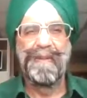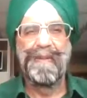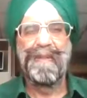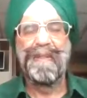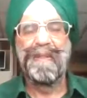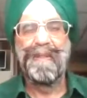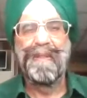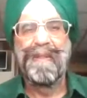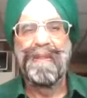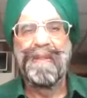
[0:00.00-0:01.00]
then
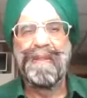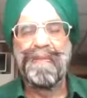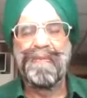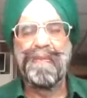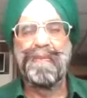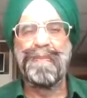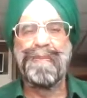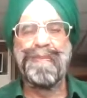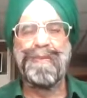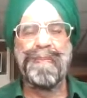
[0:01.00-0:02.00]
from
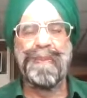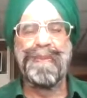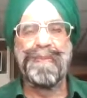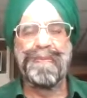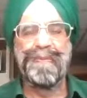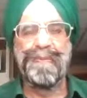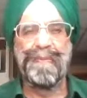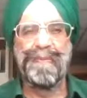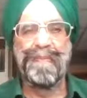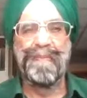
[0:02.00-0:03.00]
music point of
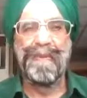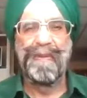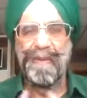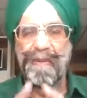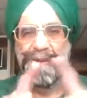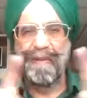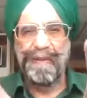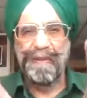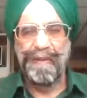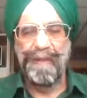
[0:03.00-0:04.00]
view,
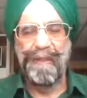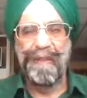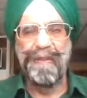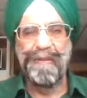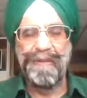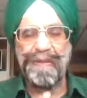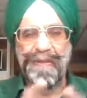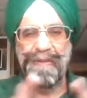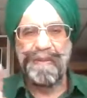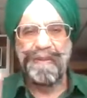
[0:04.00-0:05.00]
the house
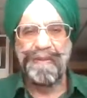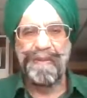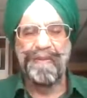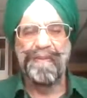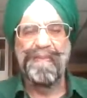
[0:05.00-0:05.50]
stanza